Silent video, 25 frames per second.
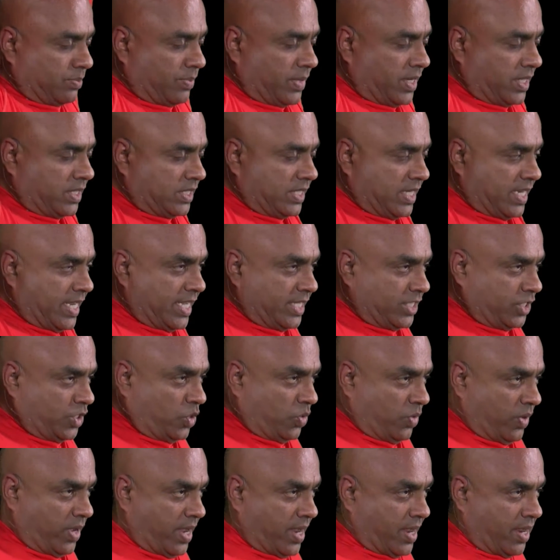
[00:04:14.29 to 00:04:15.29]
much as
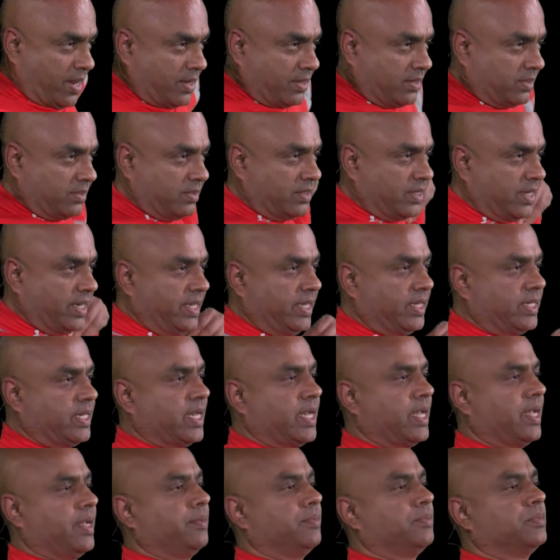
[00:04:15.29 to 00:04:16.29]
you can 3
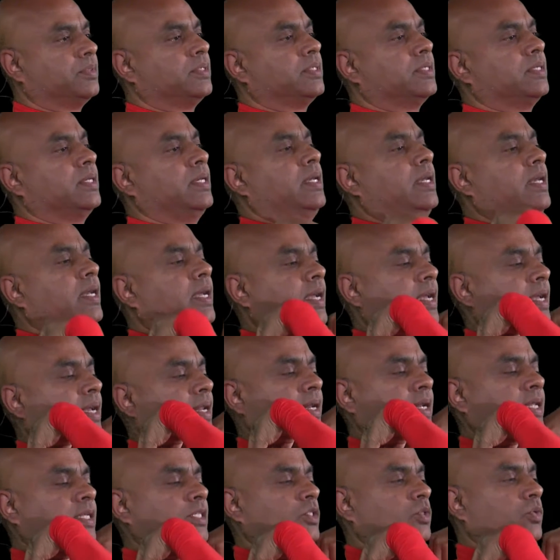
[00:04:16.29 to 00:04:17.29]
times.
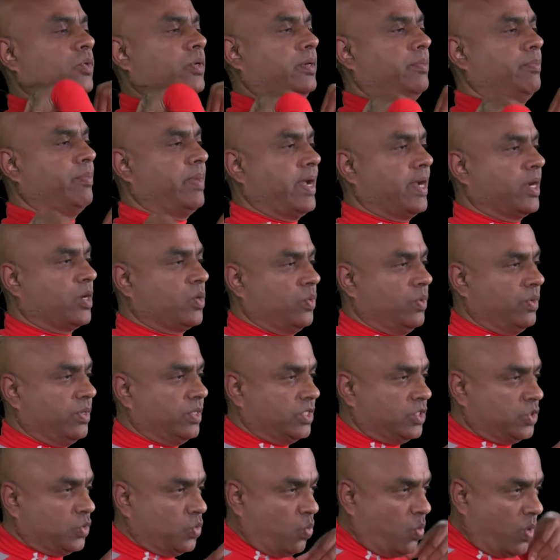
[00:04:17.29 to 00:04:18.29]
And let's do it
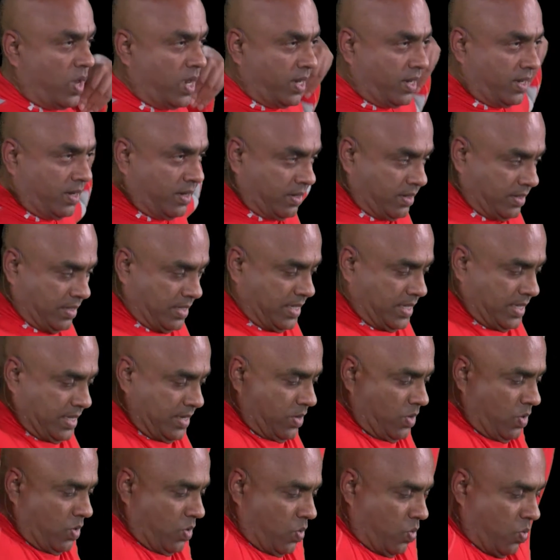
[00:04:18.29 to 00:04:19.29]
backwards. 1.
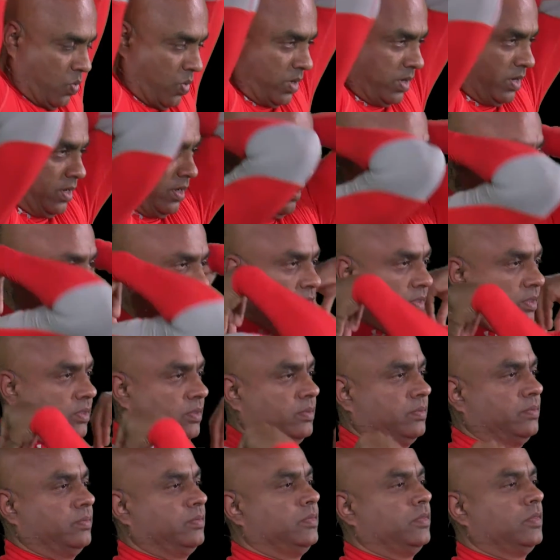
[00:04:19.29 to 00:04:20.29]
Wonderful.
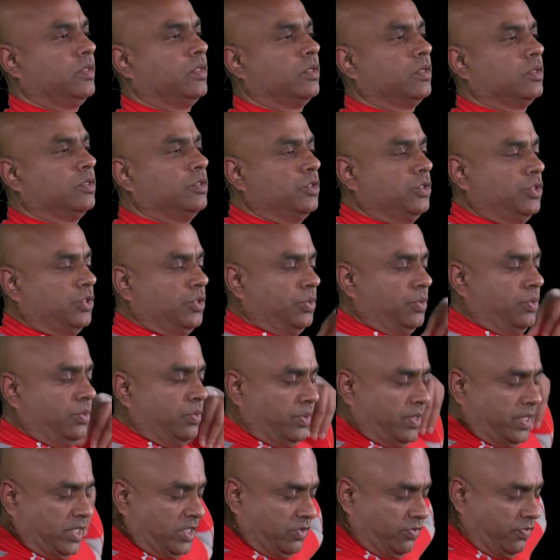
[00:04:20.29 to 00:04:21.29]
2.
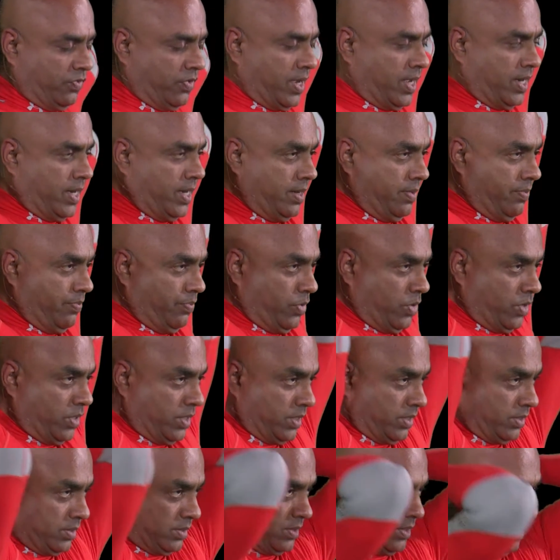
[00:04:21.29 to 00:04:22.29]
It's very
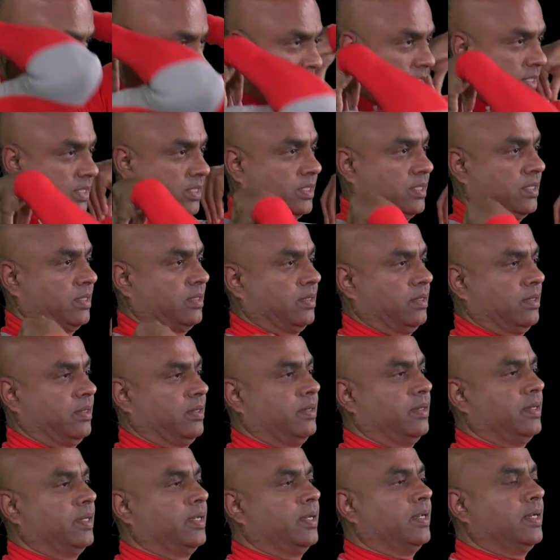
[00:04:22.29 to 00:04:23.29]
important. This
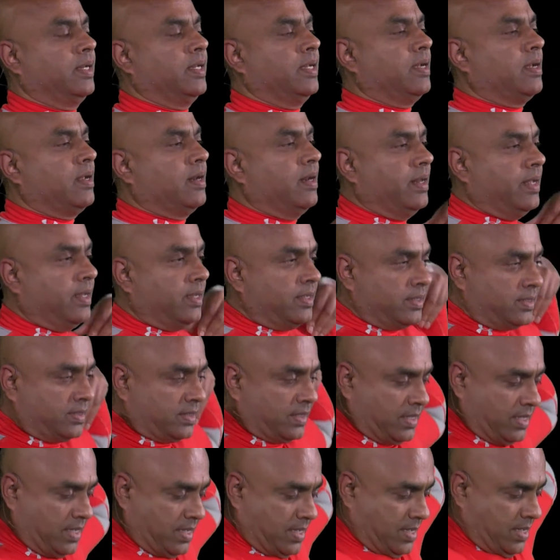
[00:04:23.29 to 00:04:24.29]
really clears
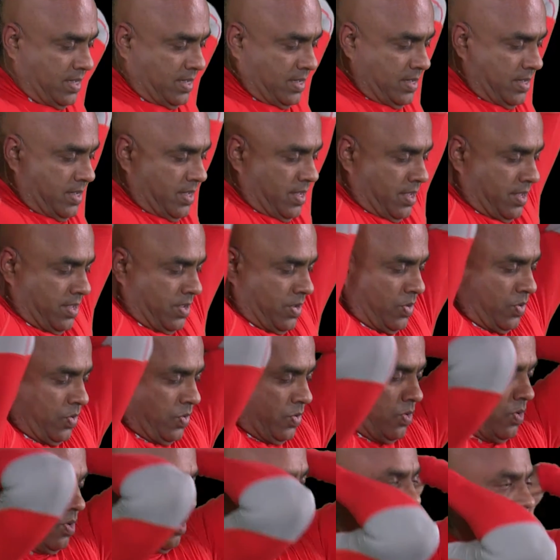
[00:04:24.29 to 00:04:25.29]

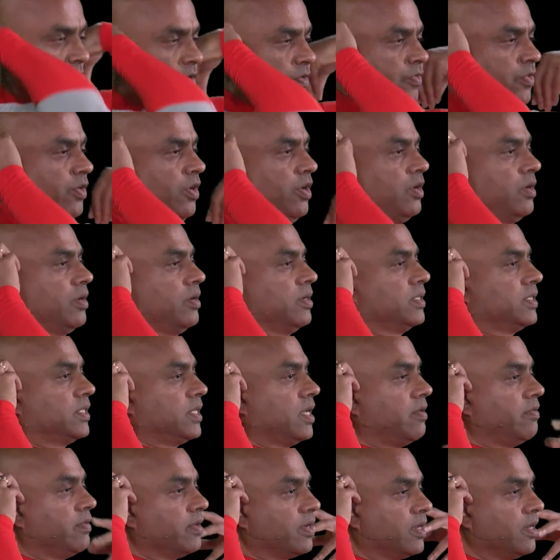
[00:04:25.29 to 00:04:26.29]
you of your
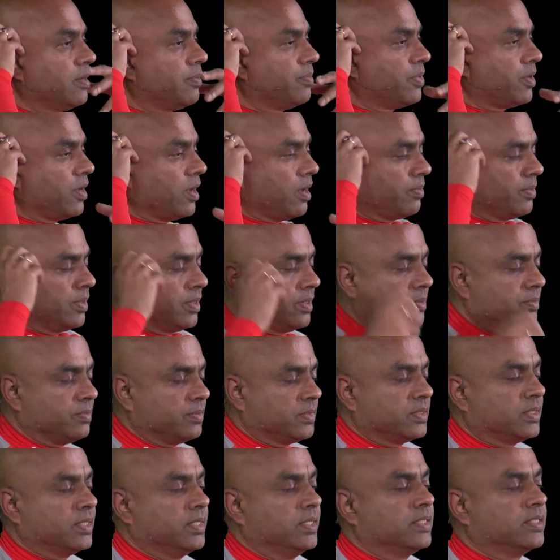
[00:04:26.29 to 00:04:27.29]
cervical
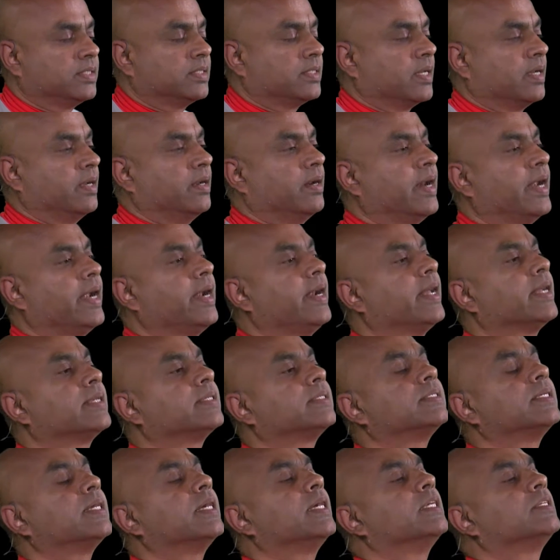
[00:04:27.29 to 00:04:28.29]
problems. It's a great
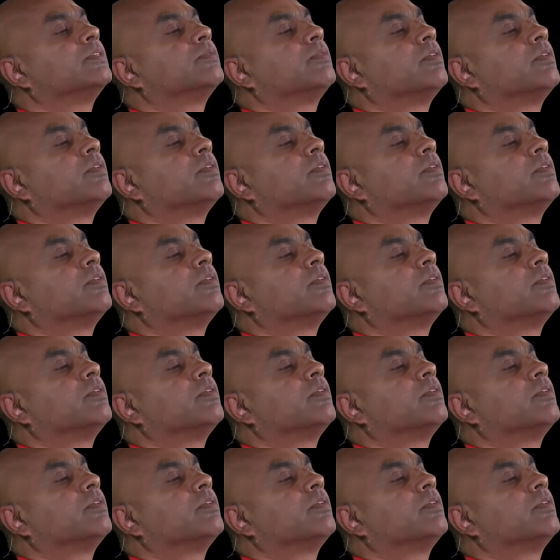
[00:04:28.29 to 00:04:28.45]
exercise